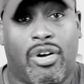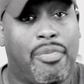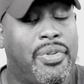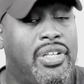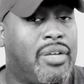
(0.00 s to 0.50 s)

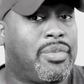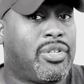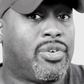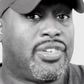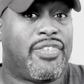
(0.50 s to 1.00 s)
Opening up
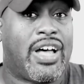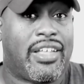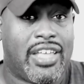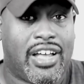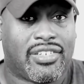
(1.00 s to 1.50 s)
the door is
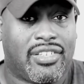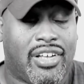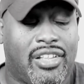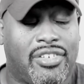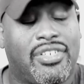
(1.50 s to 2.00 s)

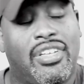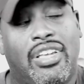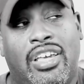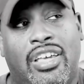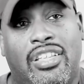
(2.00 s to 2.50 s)
$5,000,
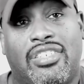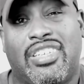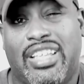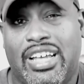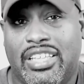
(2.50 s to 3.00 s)
and it's
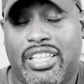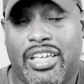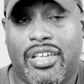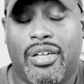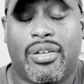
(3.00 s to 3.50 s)
a
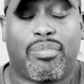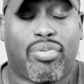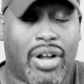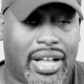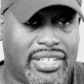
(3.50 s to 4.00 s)
90-day
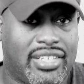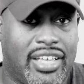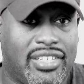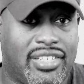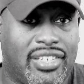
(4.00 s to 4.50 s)

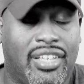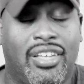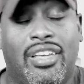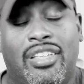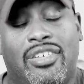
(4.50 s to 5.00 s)
process,
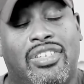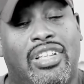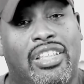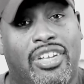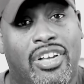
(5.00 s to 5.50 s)
and there's a
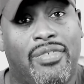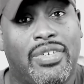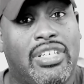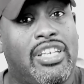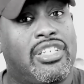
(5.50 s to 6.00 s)
lot of
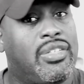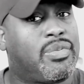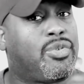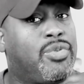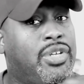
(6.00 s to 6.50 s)

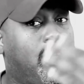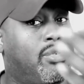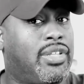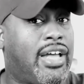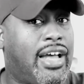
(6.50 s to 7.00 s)
conversations between
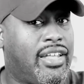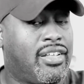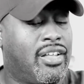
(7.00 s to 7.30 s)
you and I.